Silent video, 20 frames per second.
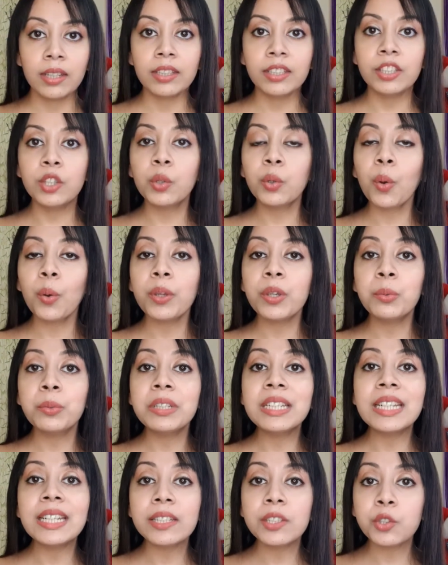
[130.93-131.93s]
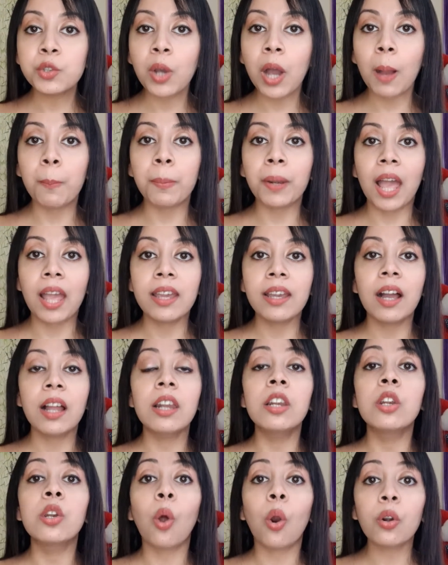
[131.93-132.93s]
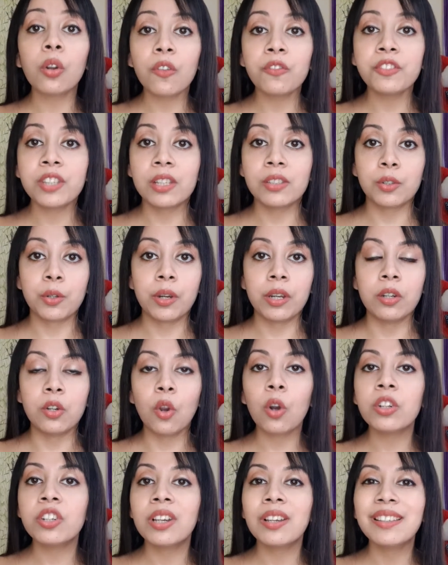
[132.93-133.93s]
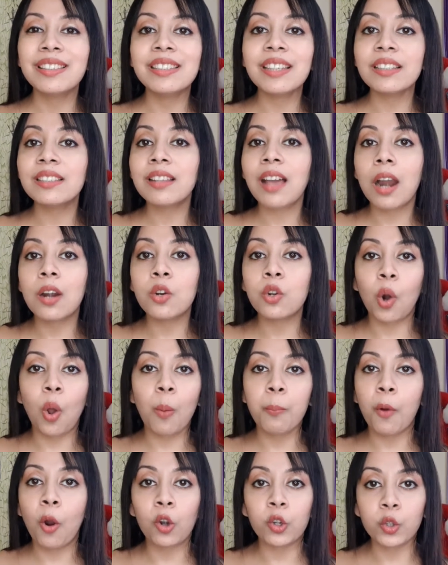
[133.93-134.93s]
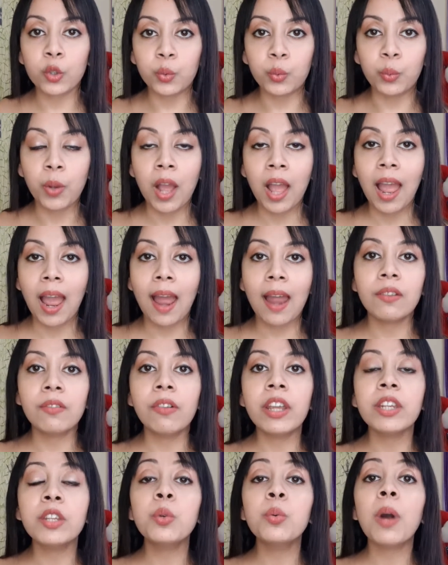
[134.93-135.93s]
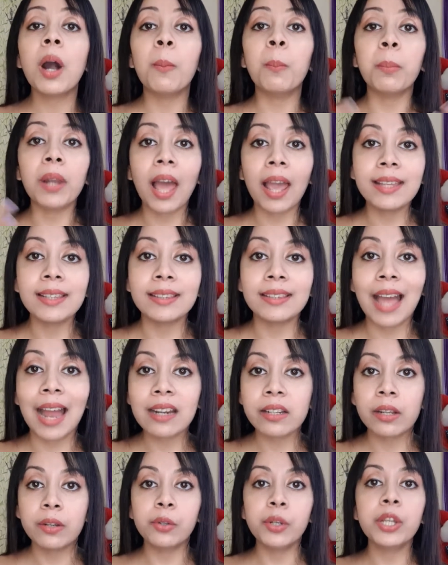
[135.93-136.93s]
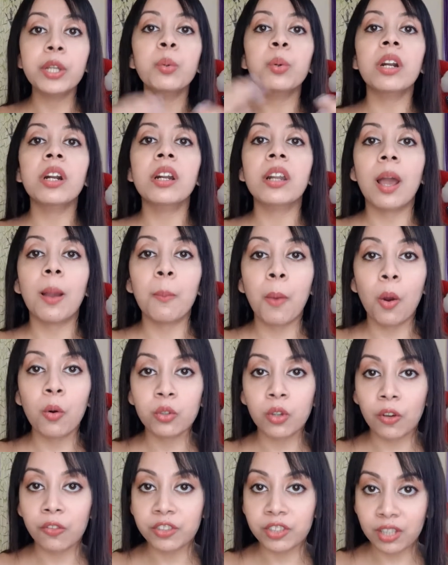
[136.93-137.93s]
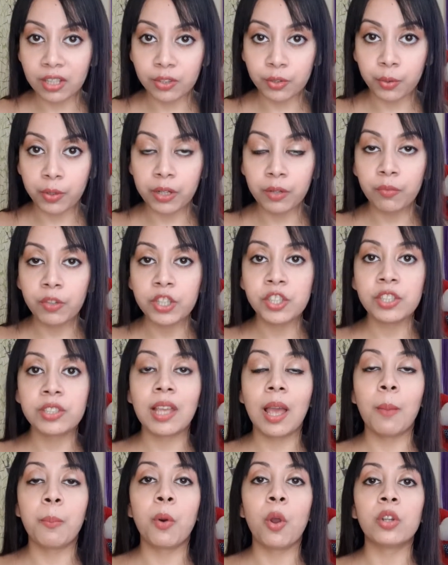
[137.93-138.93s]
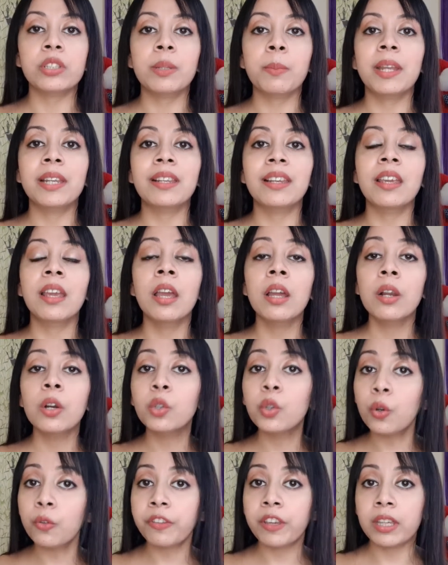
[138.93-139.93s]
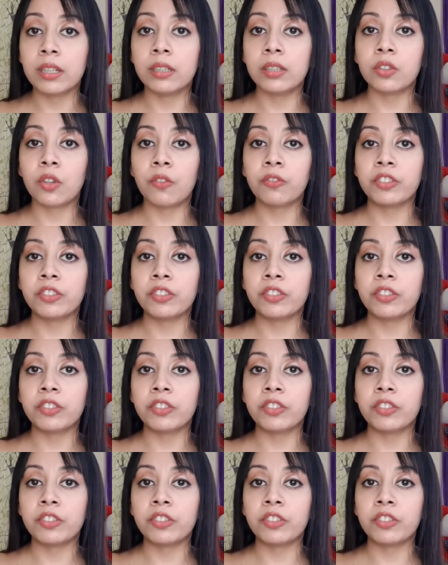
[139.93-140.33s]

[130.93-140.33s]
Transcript: You know, you need to apply a lot of sunscreen, not just a drop or two. And when you apply that required amount of sunscreen, which is approximately two fingers of